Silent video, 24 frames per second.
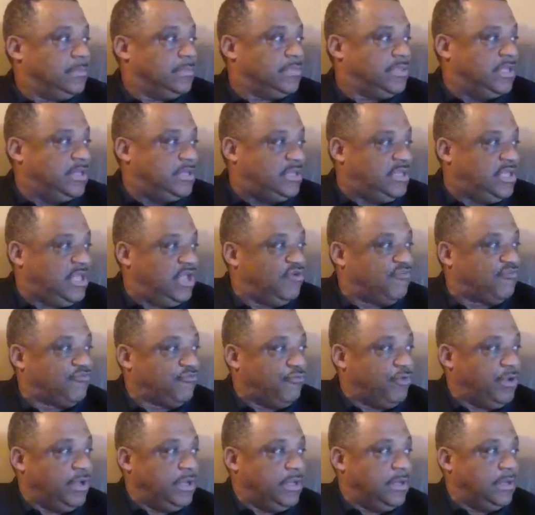the
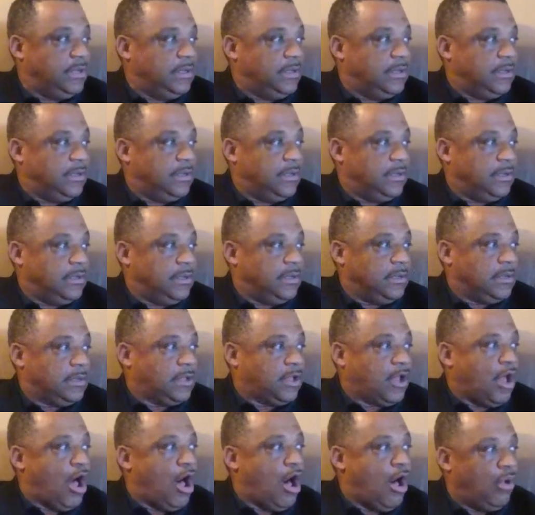different
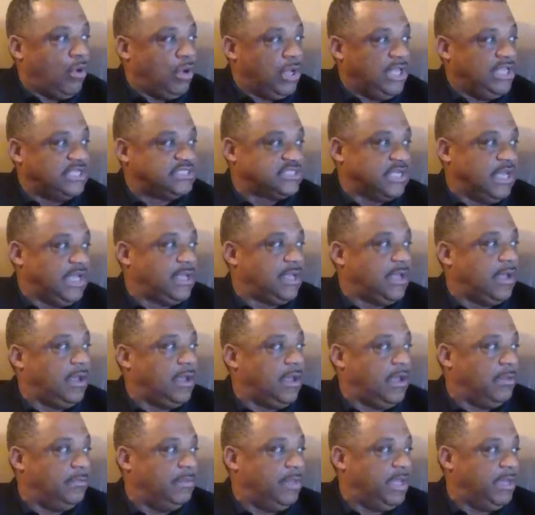callings that
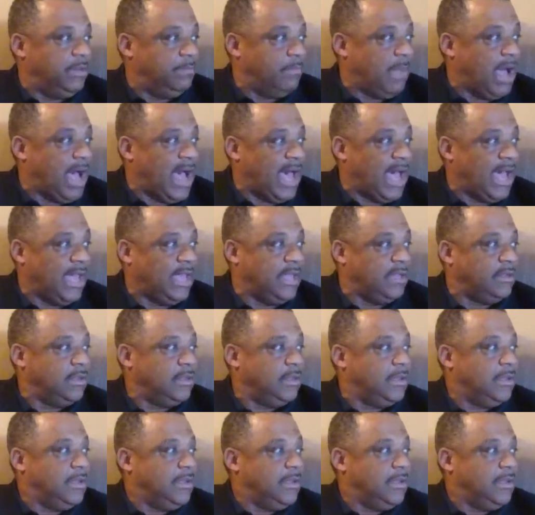come, and mine